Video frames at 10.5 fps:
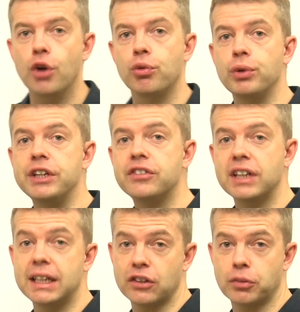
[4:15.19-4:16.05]

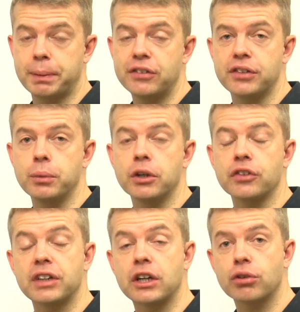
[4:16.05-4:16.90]
Re-stealing especially
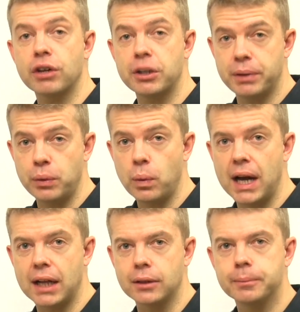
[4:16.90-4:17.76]
works incredibly
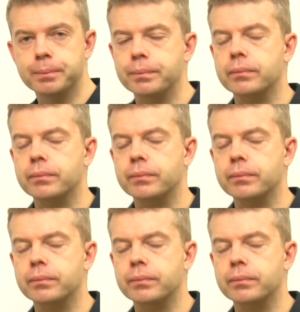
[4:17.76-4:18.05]
well